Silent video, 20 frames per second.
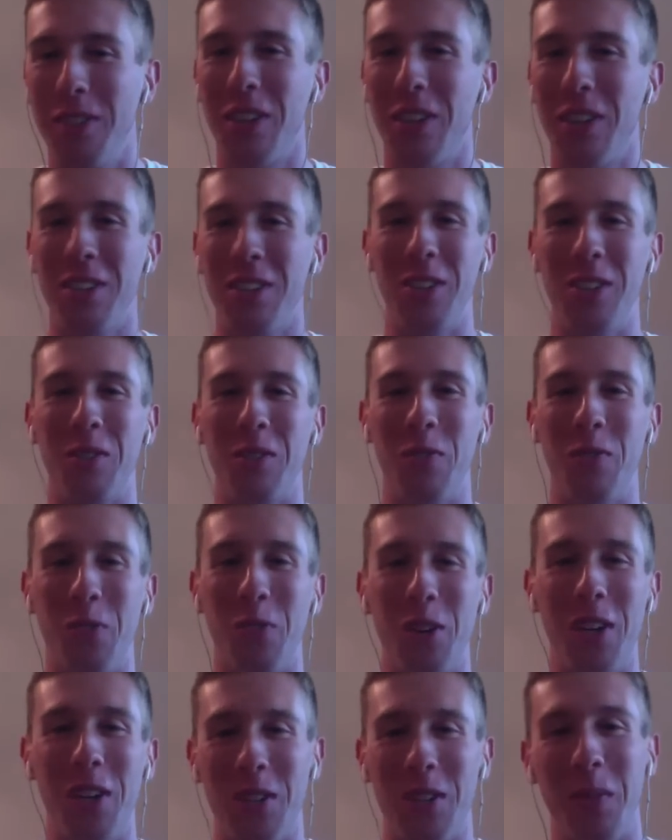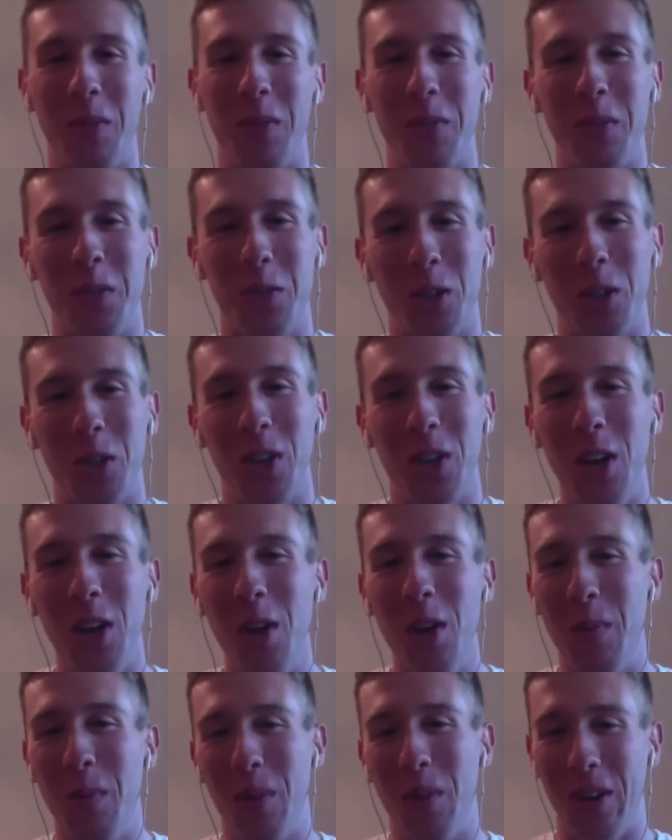I guess that's the phrase. I'm not really sure,
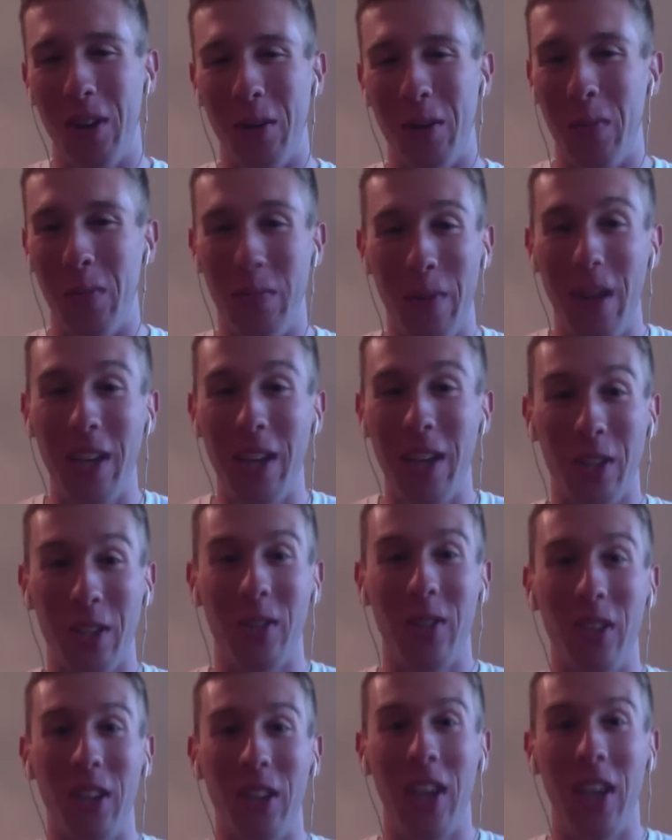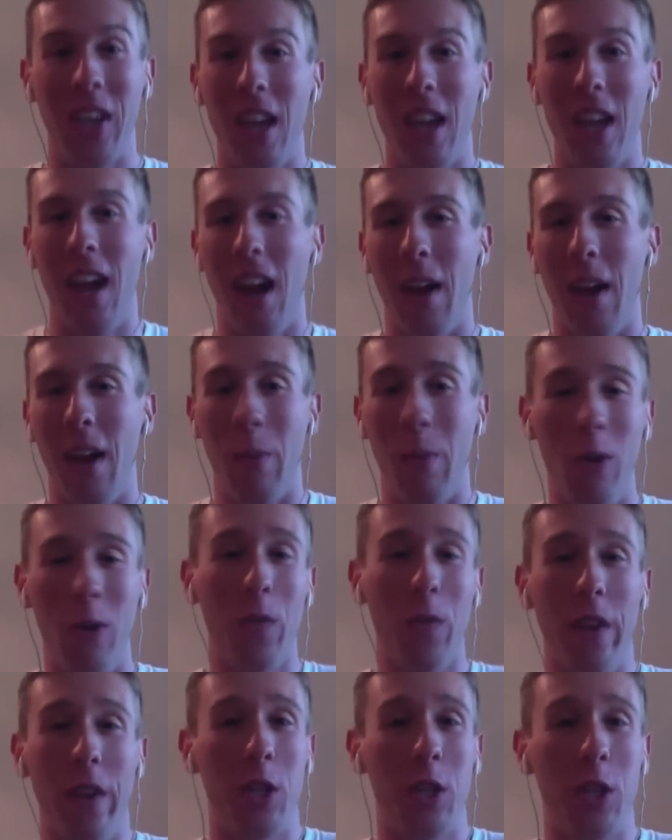but basically, Bulls
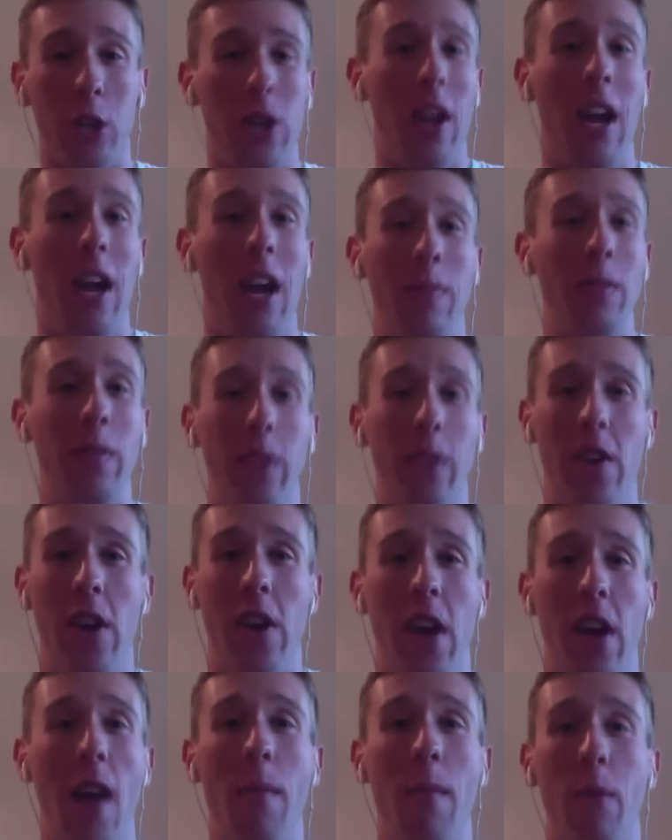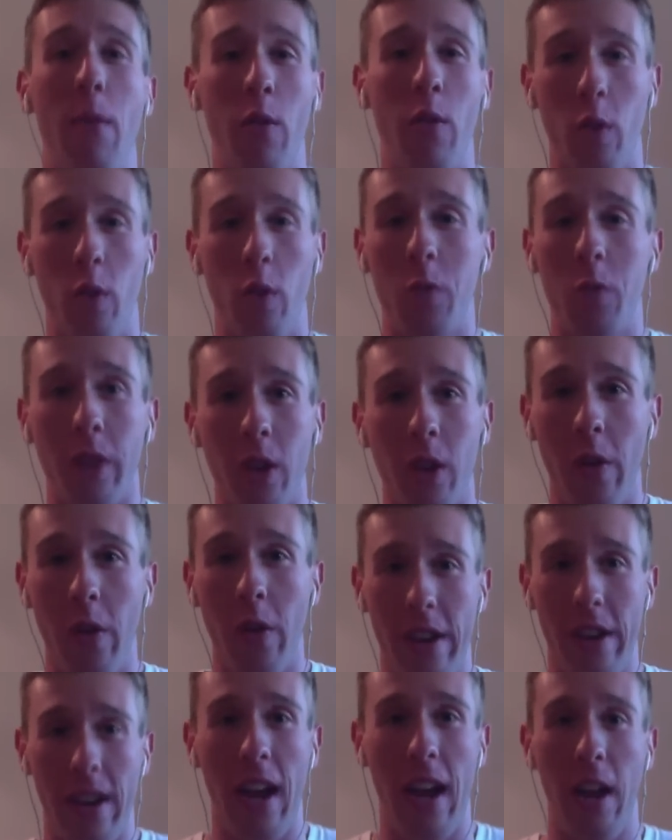fans should not be very happy with what's been
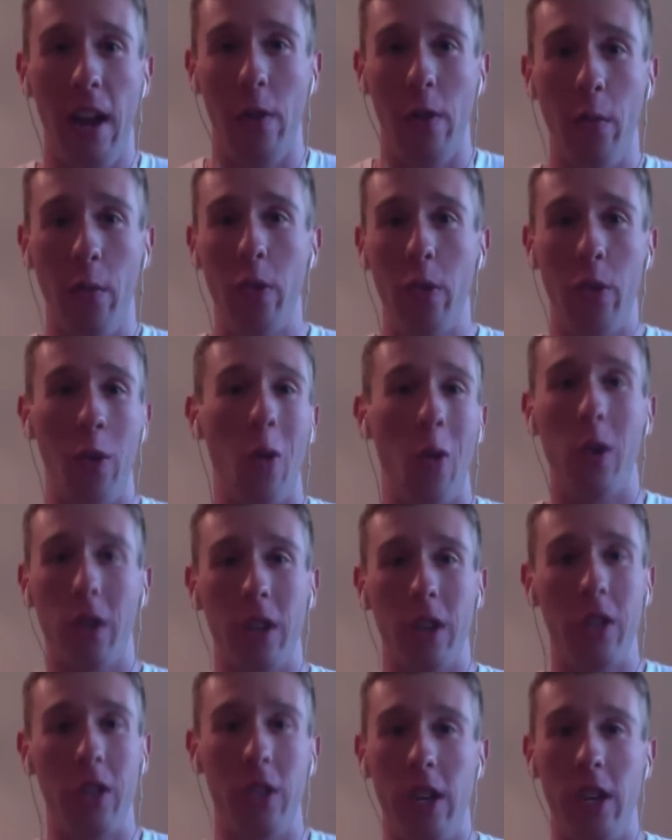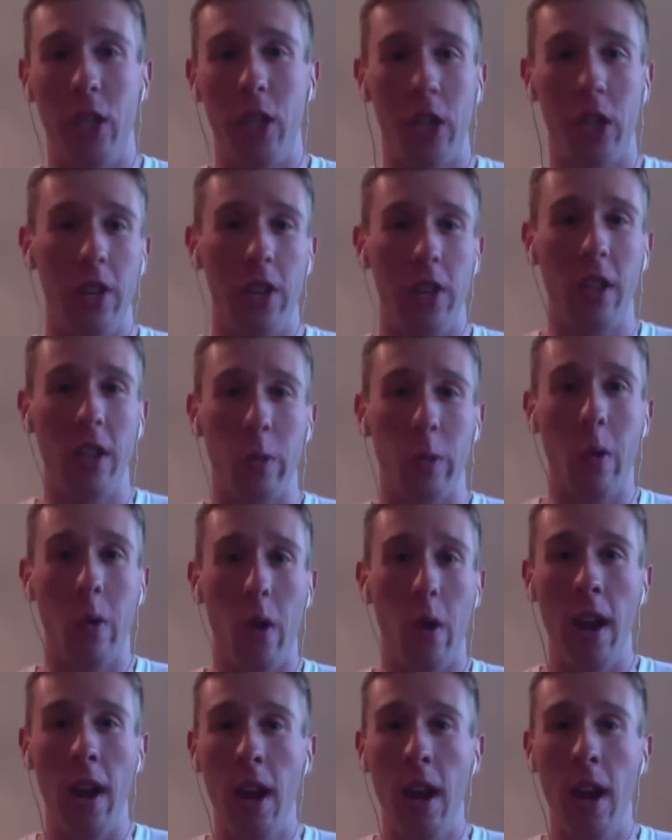going down with their organization at this point.